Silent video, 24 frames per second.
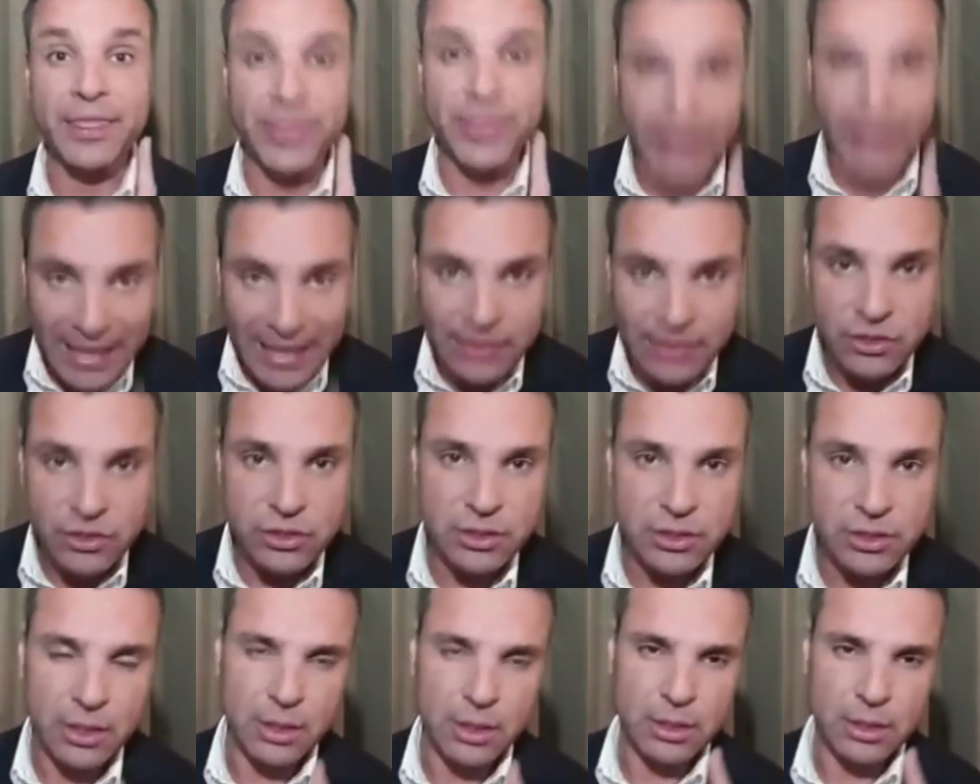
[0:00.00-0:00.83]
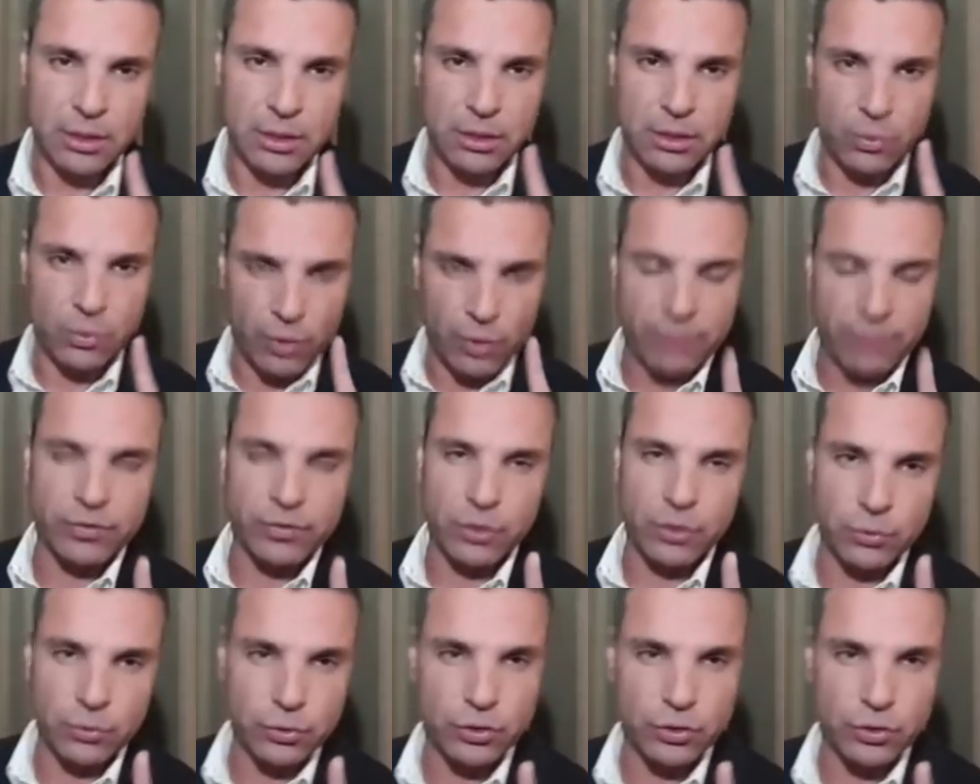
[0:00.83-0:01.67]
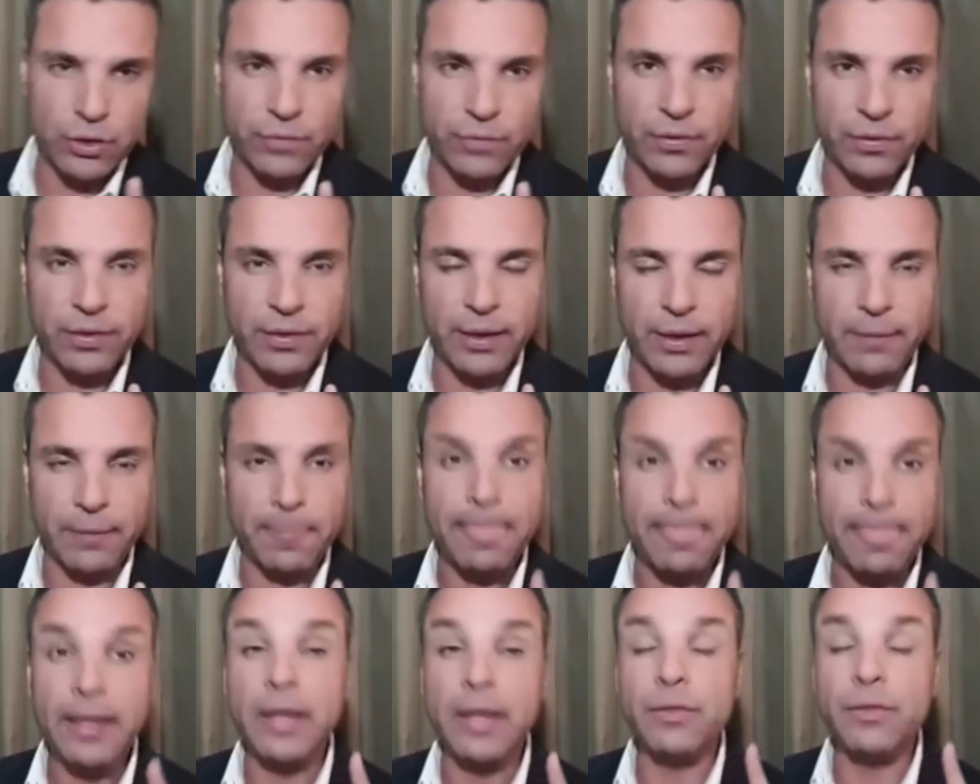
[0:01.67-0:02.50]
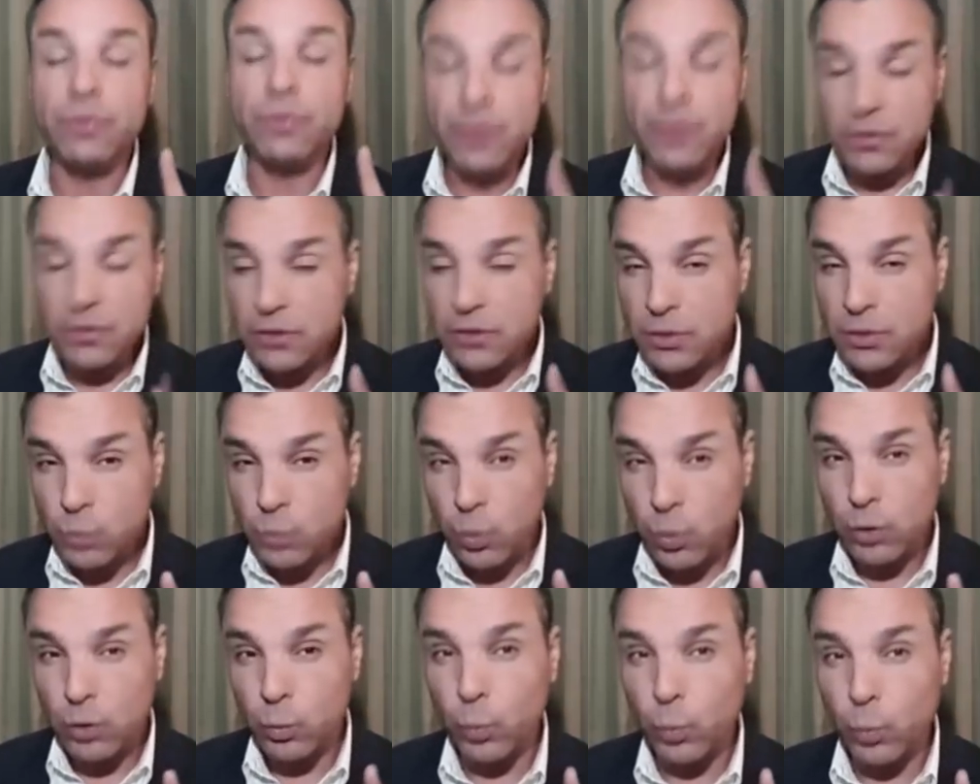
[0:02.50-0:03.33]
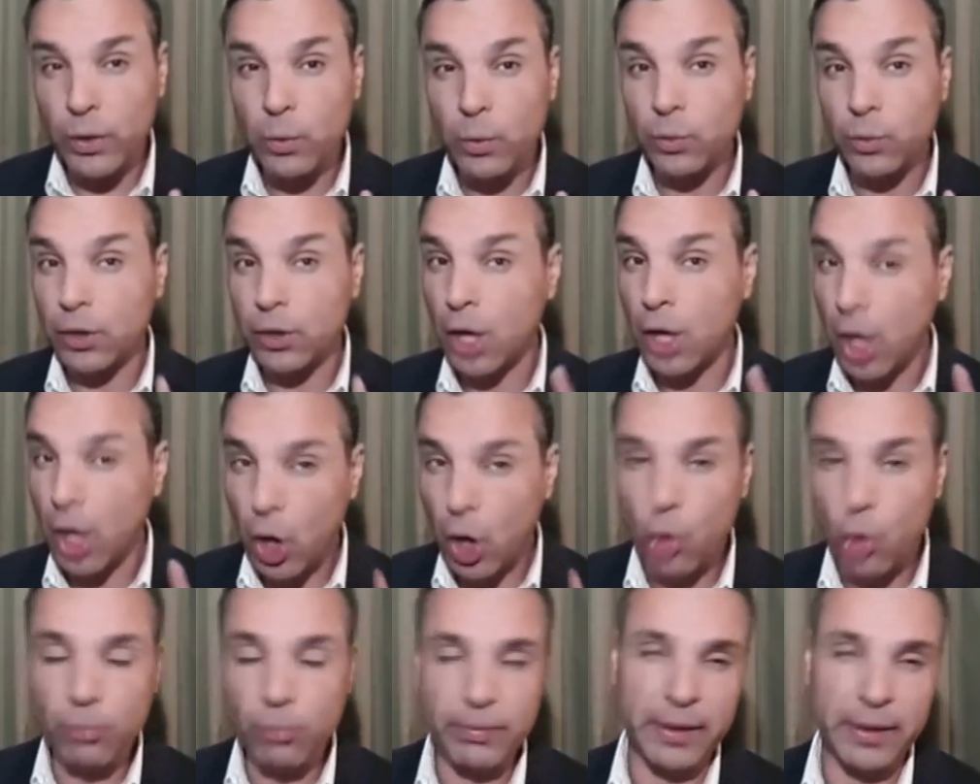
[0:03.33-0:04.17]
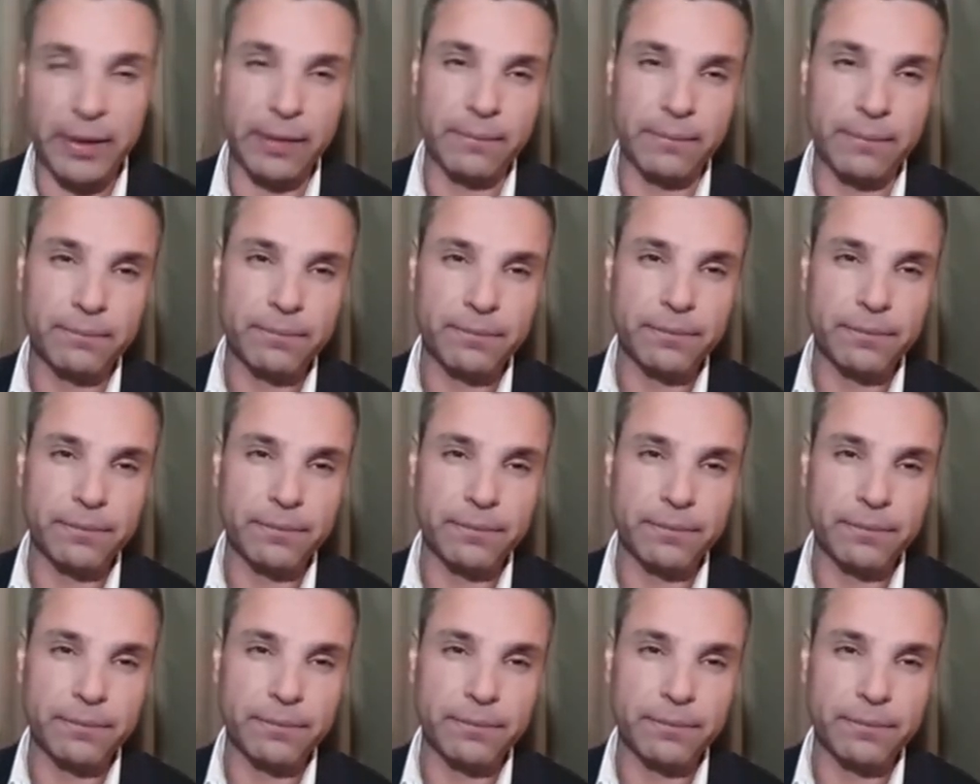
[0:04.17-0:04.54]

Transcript: That's the revolutionary thing. And this is what we were hoping